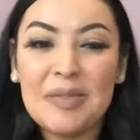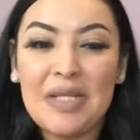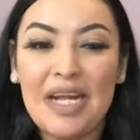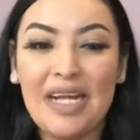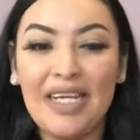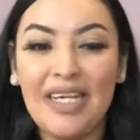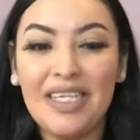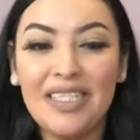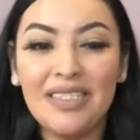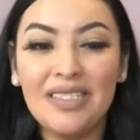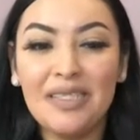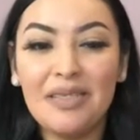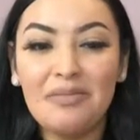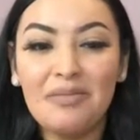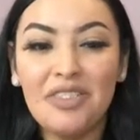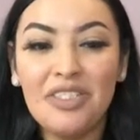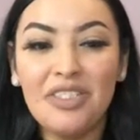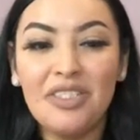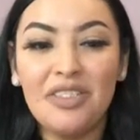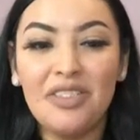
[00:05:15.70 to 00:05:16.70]
I guess
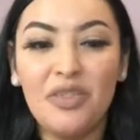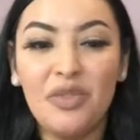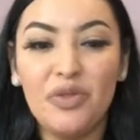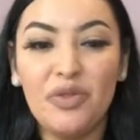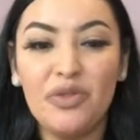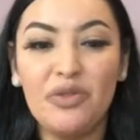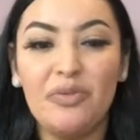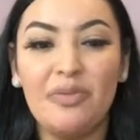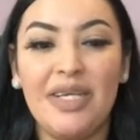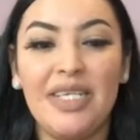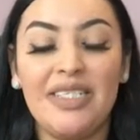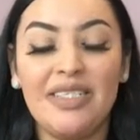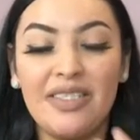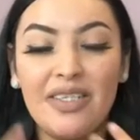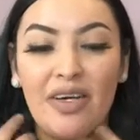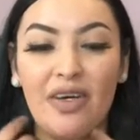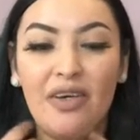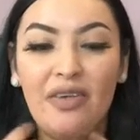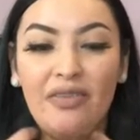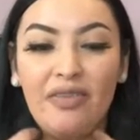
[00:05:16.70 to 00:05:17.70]
I'm just used to
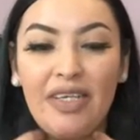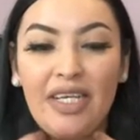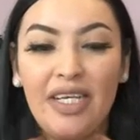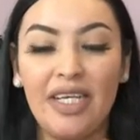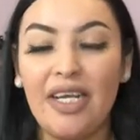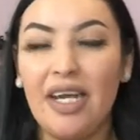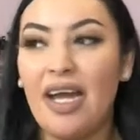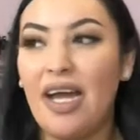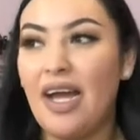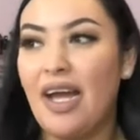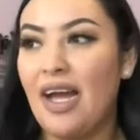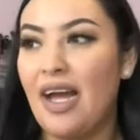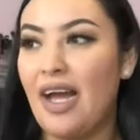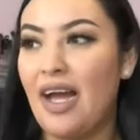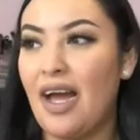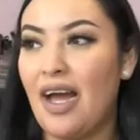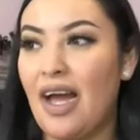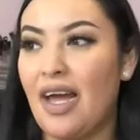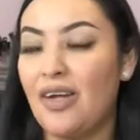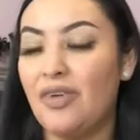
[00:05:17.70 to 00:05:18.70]
myself. Like,
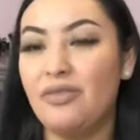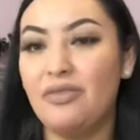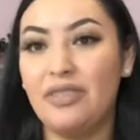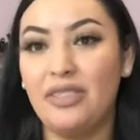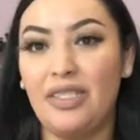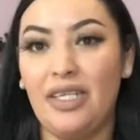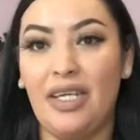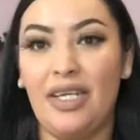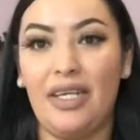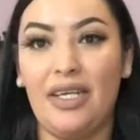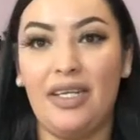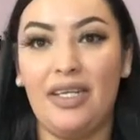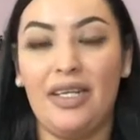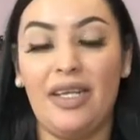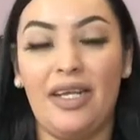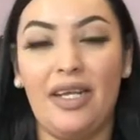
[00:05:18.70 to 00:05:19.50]
I don't see it.